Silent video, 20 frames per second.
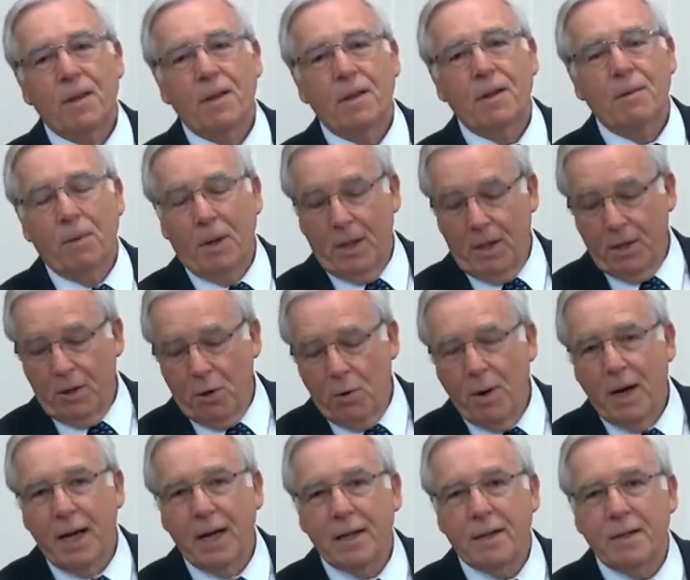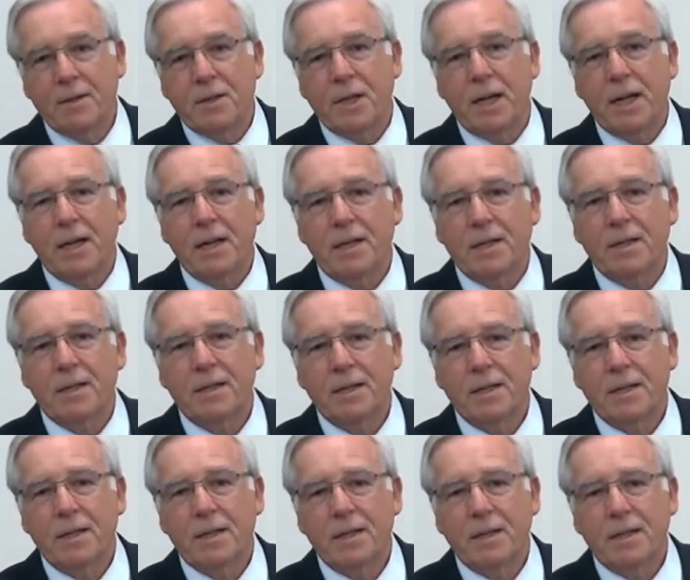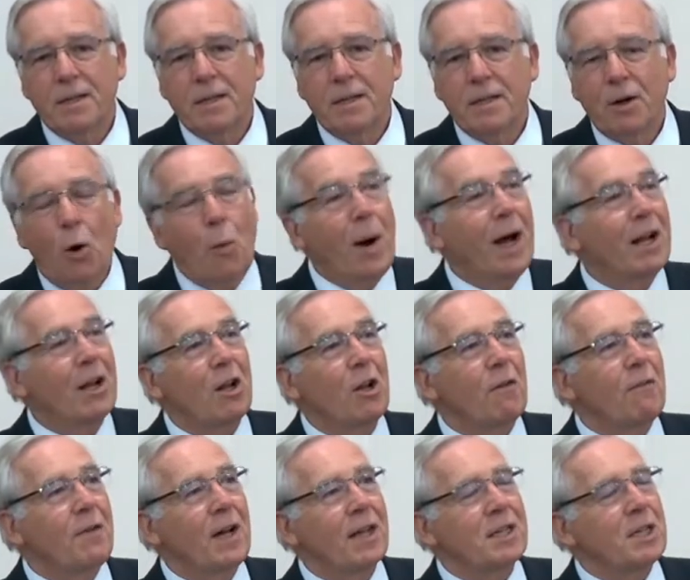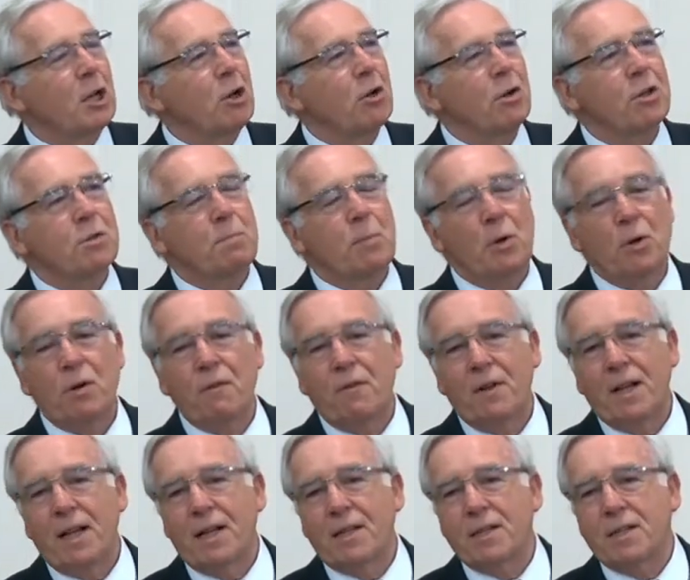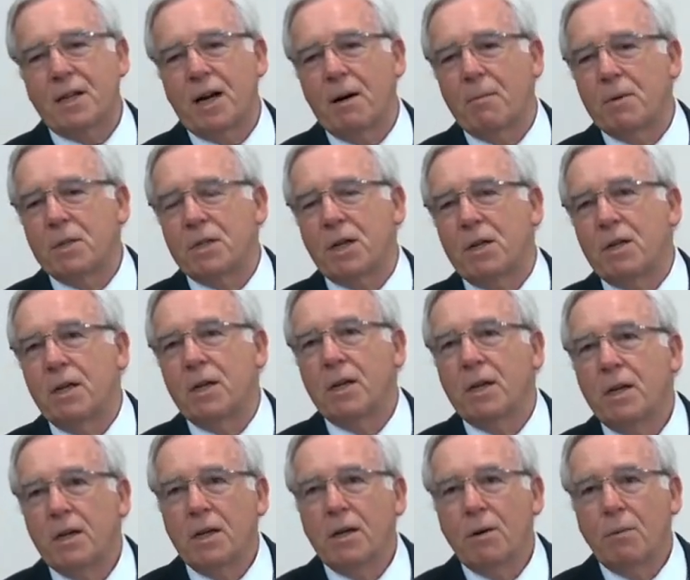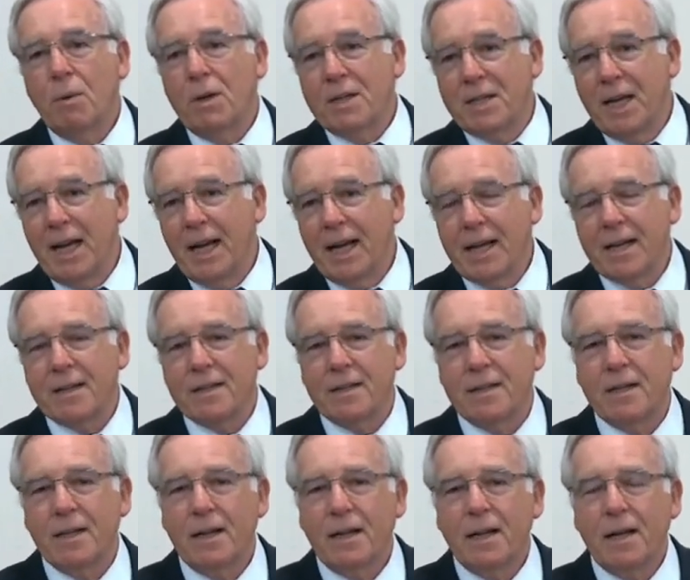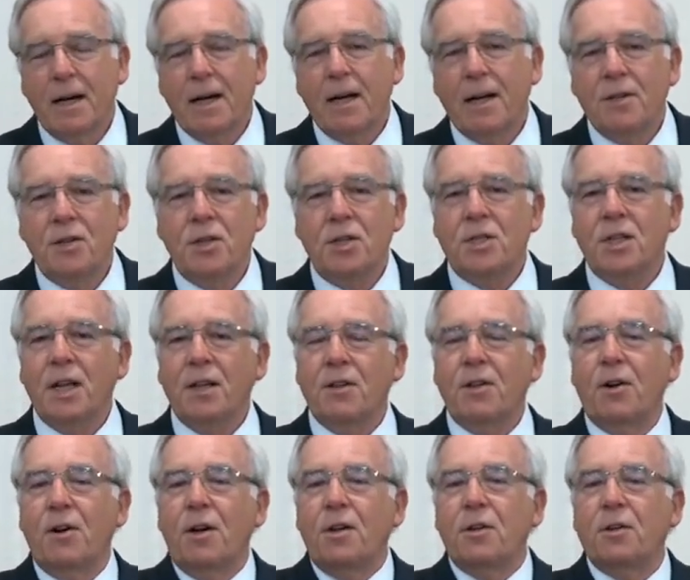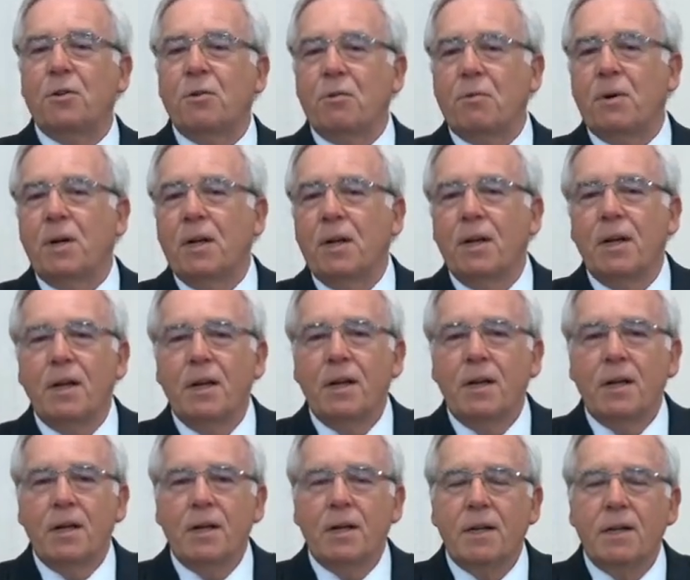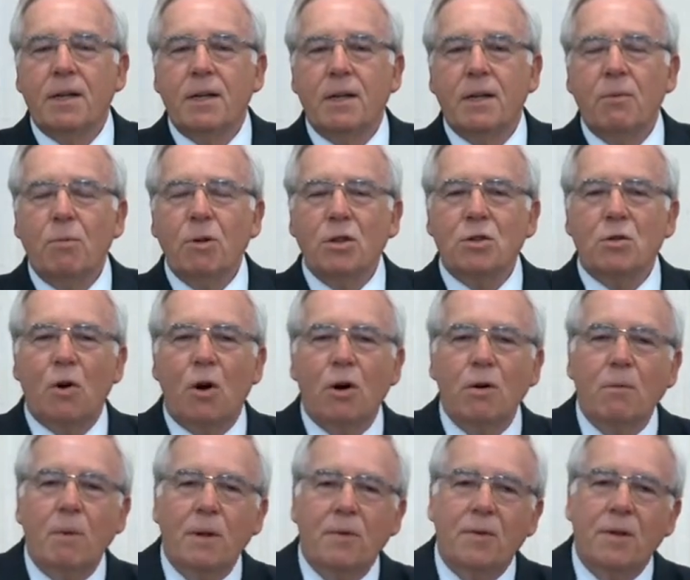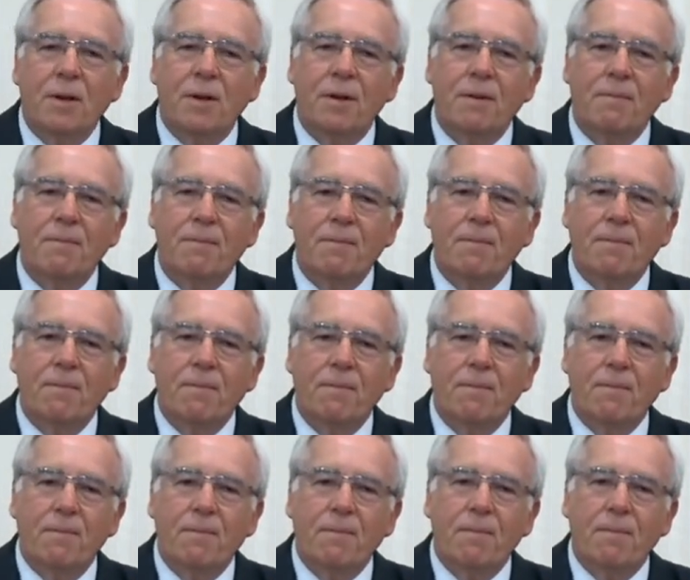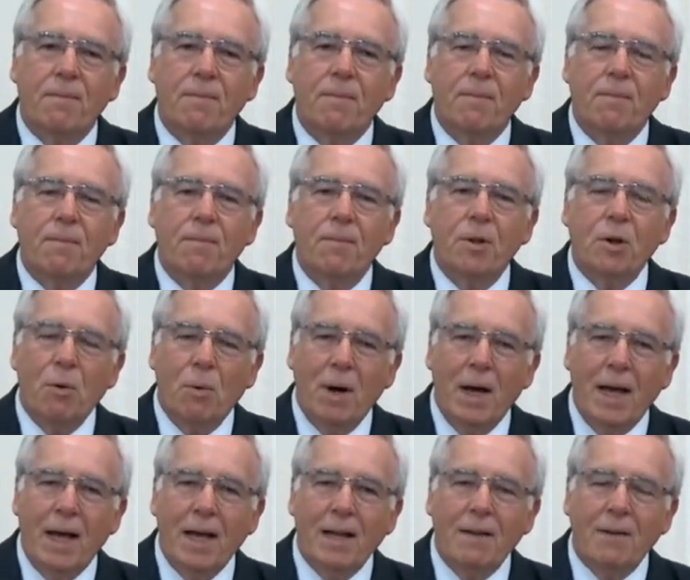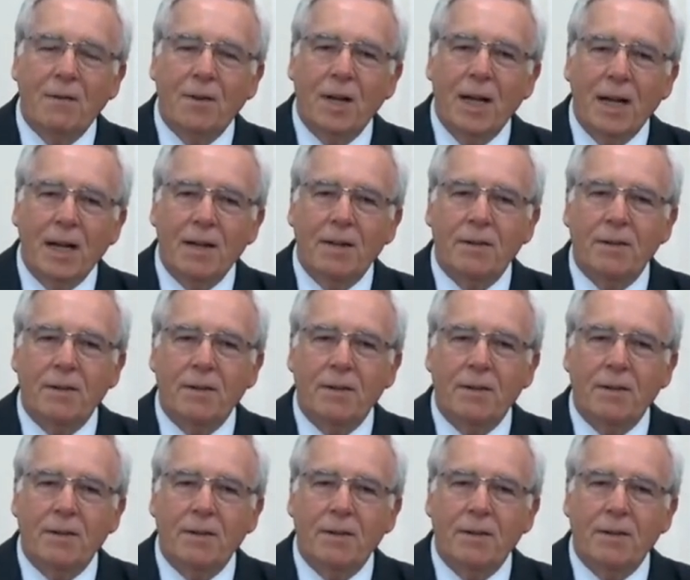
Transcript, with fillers: Well, go ahead and take it. Oh, I'd love that. It looks beautiful, that sandwich. i well, take it. And you sit there and you don't. Re- What's wrong with you? Go ahead, take it.